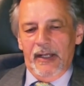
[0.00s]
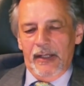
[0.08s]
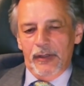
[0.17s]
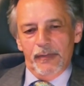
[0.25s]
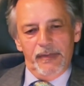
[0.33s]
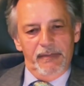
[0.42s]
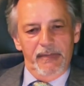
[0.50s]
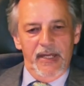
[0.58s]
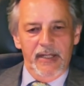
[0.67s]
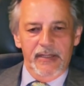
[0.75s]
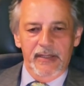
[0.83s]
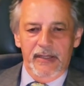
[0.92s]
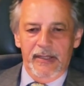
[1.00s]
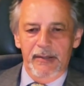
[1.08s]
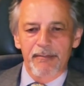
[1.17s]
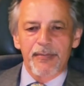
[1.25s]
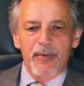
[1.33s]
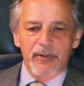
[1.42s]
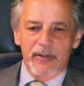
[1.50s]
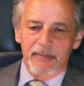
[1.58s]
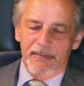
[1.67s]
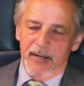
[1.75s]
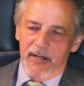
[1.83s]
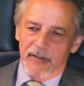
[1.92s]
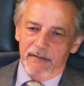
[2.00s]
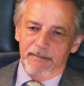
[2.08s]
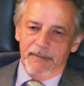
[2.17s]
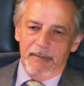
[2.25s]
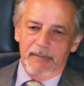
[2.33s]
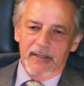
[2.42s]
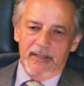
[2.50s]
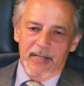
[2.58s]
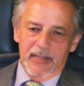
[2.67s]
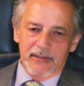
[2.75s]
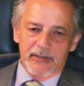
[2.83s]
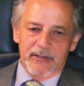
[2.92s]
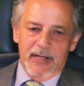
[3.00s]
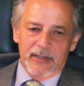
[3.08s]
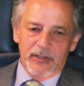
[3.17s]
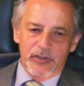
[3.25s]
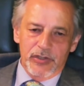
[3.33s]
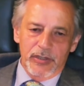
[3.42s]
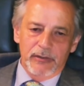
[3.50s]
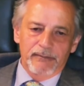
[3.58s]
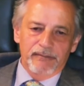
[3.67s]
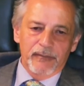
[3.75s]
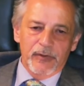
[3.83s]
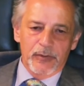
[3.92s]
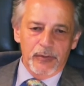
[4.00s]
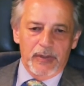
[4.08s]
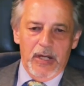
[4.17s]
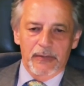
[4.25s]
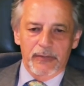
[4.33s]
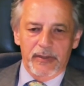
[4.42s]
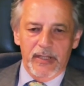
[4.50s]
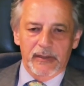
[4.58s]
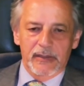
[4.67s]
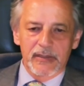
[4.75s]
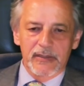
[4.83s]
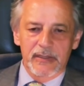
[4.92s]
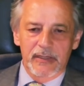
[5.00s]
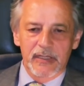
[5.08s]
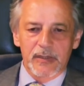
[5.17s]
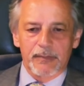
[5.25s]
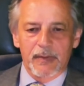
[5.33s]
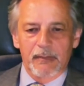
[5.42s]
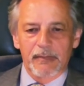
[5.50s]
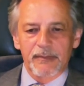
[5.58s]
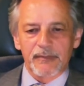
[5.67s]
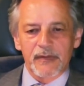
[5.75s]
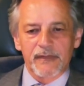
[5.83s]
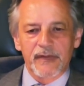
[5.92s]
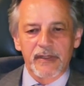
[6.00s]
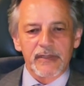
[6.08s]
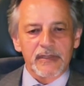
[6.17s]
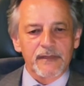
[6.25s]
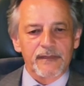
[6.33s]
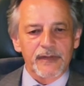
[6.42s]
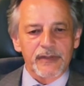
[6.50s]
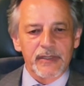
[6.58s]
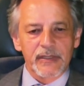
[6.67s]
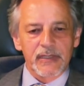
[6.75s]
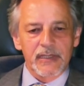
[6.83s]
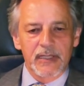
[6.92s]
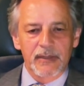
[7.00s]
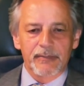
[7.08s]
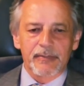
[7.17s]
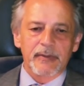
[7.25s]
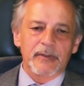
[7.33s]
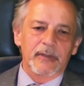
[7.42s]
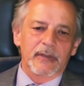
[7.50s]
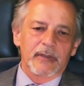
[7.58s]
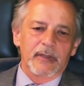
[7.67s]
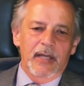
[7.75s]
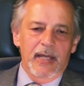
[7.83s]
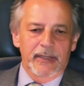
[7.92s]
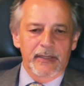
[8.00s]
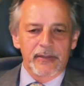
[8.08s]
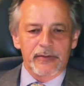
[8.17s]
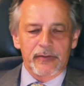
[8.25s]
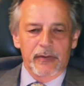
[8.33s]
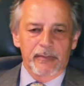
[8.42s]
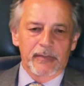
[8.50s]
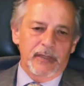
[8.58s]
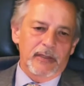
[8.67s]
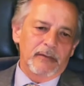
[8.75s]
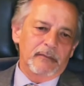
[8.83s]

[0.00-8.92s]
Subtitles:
and to be made an important part of public health strategy to counteract the serious problems of insufficient sleep and insomnia.